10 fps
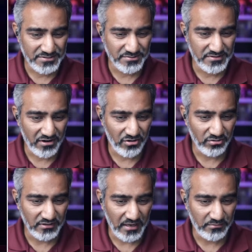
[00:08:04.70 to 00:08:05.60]
to their
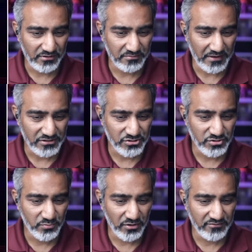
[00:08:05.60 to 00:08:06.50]
own libraries by
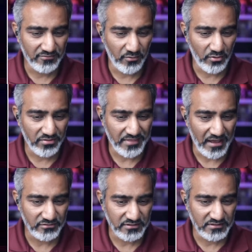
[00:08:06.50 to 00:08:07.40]
2.4
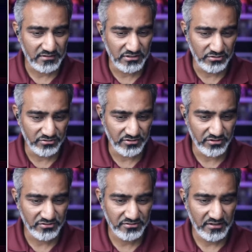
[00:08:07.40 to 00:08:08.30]
thousand
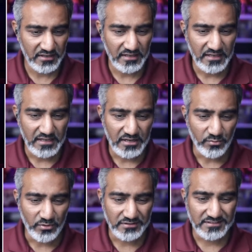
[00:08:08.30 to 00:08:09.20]
users
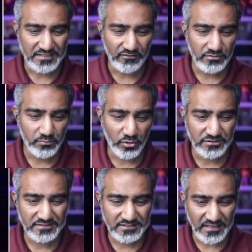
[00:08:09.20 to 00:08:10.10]
with
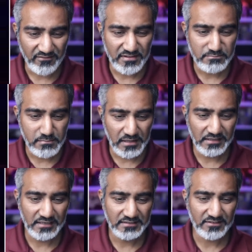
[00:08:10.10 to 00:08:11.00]
7.7
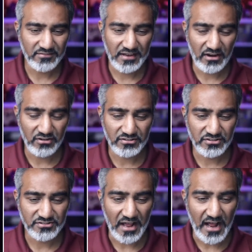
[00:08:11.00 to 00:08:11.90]
millions of
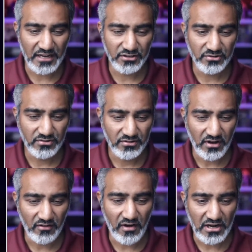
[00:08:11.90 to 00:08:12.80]
characters audio
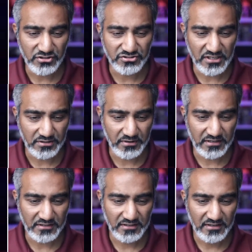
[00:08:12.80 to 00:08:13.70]

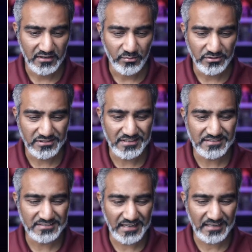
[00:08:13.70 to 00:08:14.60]
generated, which is
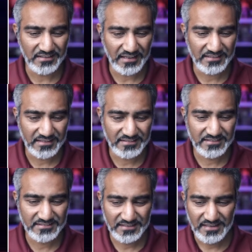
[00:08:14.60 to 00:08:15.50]
insane. Like, this
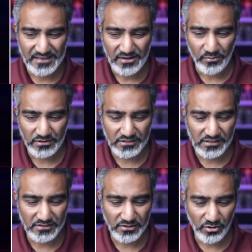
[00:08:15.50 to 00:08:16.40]
is one of
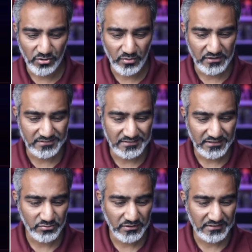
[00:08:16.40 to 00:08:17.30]
the lower ones.
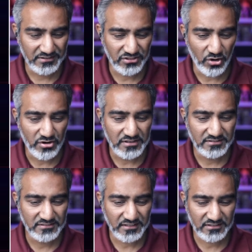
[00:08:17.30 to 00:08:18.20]
This one is
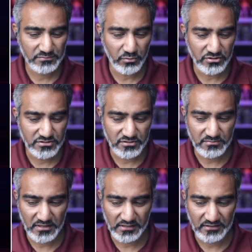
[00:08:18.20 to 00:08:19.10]
36.2
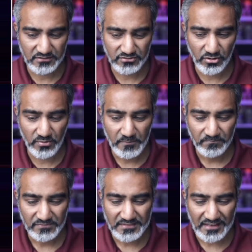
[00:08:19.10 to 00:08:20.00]
million. So
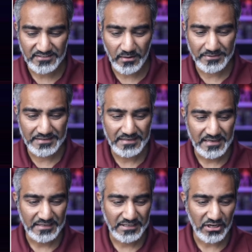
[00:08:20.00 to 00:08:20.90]
that's how many
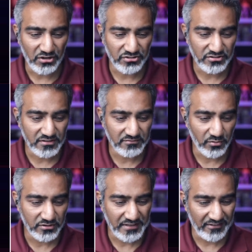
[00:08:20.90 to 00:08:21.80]
characters of
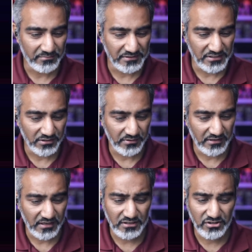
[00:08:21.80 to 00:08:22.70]
voice have been
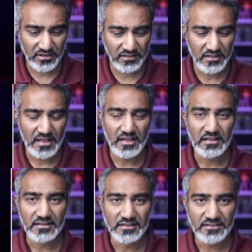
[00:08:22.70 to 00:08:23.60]
generated. And you can
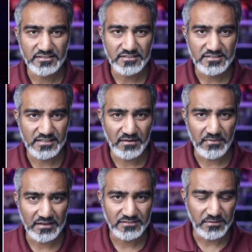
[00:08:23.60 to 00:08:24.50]
listen to them
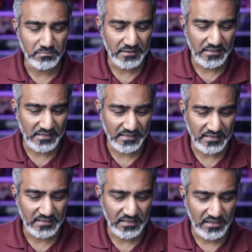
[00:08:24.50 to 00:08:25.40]
by simply
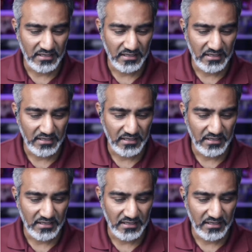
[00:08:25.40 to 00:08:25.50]
clicking